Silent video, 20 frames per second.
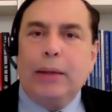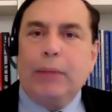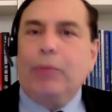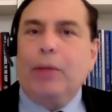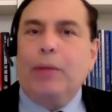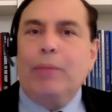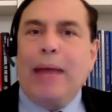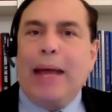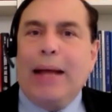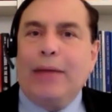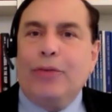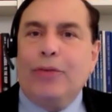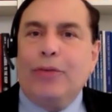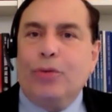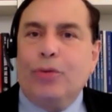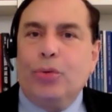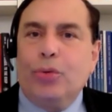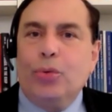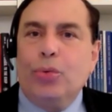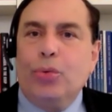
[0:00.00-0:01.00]
diplomats
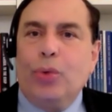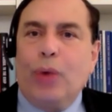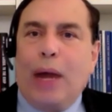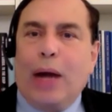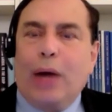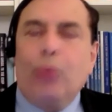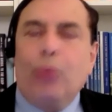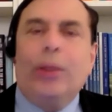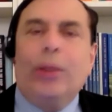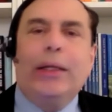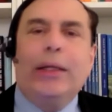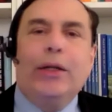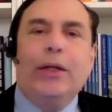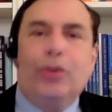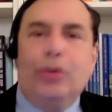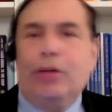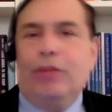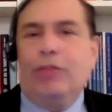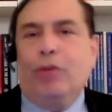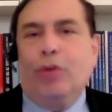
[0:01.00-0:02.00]
who are willing
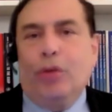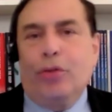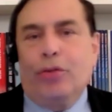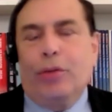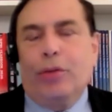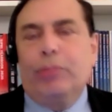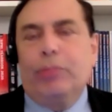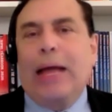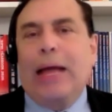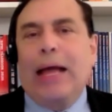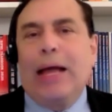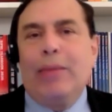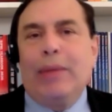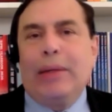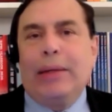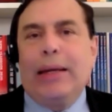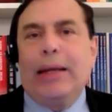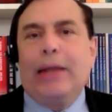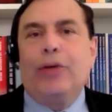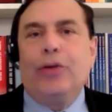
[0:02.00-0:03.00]
to devote some time
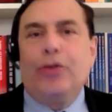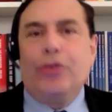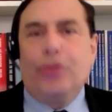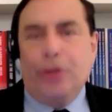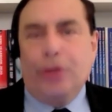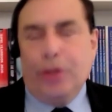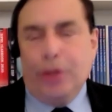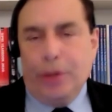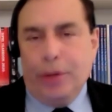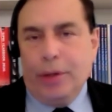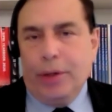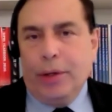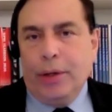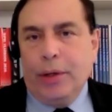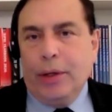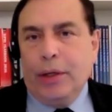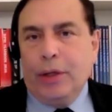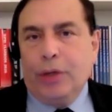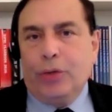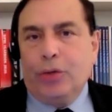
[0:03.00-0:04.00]
and energy
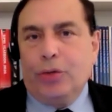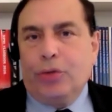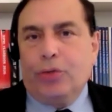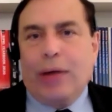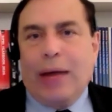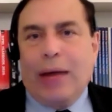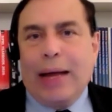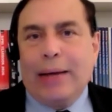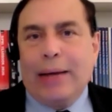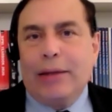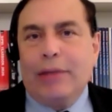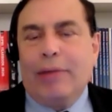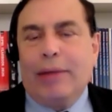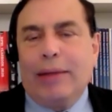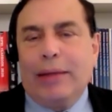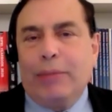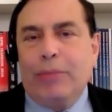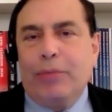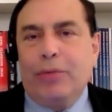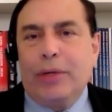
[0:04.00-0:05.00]
to try and
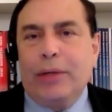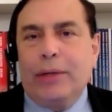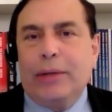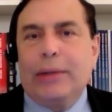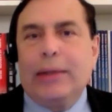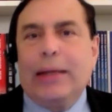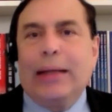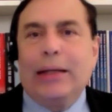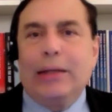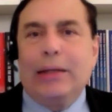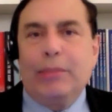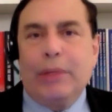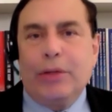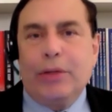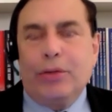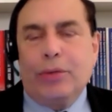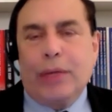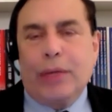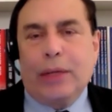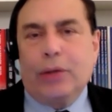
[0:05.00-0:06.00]
develop certain
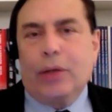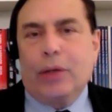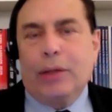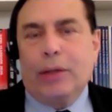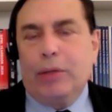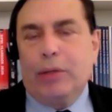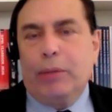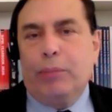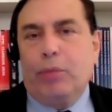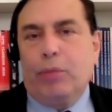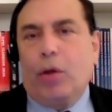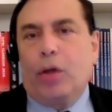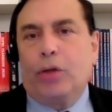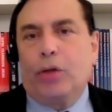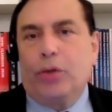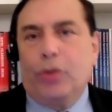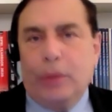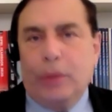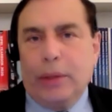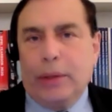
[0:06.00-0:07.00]
elements that can be brought
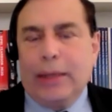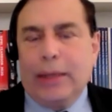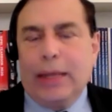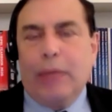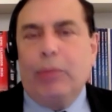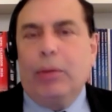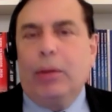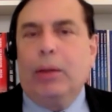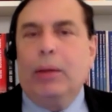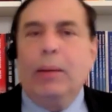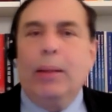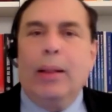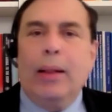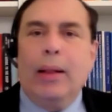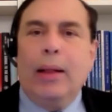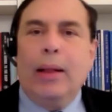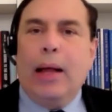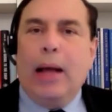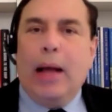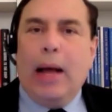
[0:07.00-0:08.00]
to the table
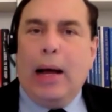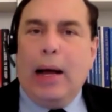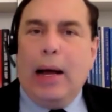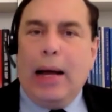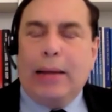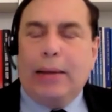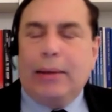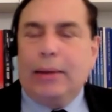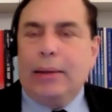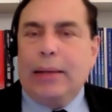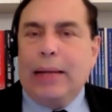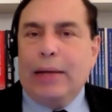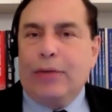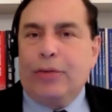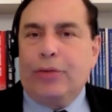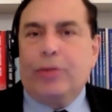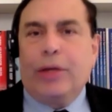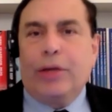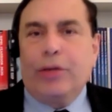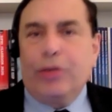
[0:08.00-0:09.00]
at the
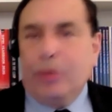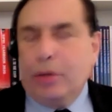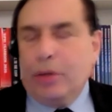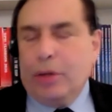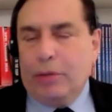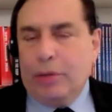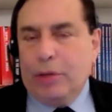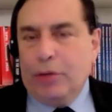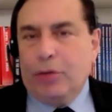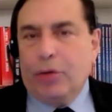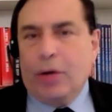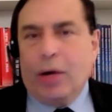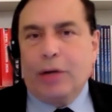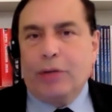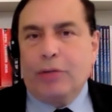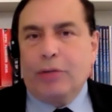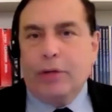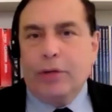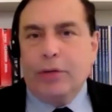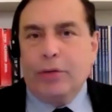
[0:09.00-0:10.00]
next session of this
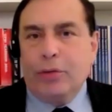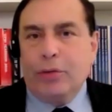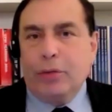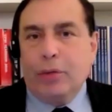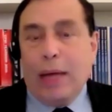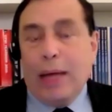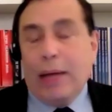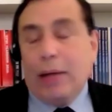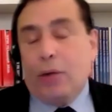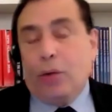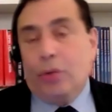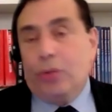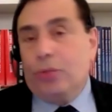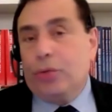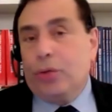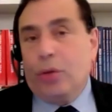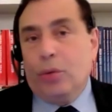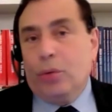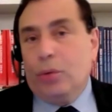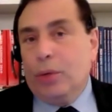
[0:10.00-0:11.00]
conference. And
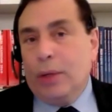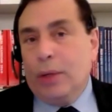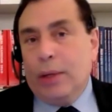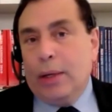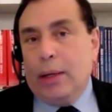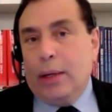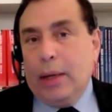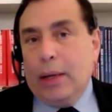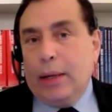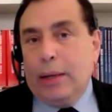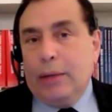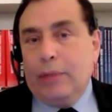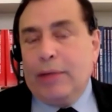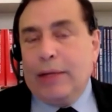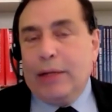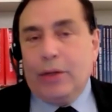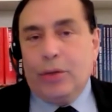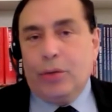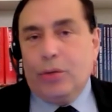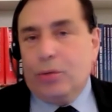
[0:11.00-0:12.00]
also in
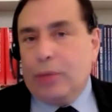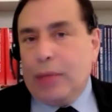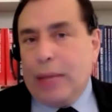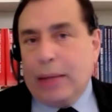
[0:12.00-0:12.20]
venues